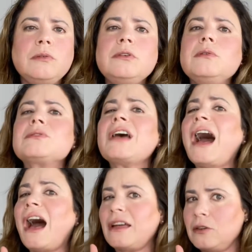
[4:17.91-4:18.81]
use
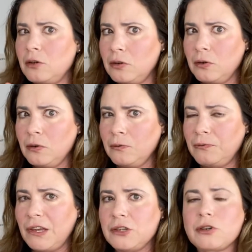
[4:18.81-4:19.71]
hot new
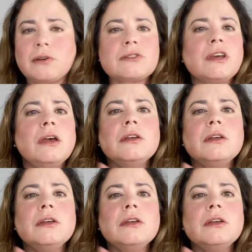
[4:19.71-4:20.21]
features,